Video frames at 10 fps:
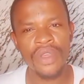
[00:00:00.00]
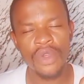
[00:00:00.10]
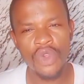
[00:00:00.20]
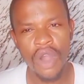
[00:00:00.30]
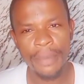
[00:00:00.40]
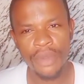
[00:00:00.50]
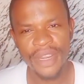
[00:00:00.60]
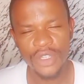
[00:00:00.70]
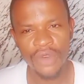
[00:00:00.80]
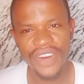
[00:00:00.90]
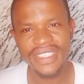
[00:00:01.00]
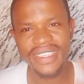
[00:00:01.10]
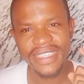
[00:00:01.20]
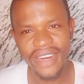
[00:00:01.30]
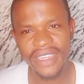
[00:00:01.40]
your abdominal circumference
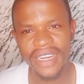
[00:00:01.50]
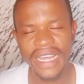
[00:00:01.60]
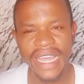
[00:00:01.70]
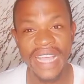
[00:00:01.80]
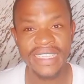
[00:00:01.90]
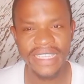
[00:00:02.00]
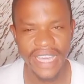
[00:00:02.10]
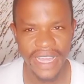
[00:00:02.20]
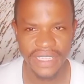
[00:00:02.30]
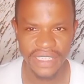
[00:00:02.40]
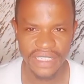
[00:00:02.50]
is greater than 88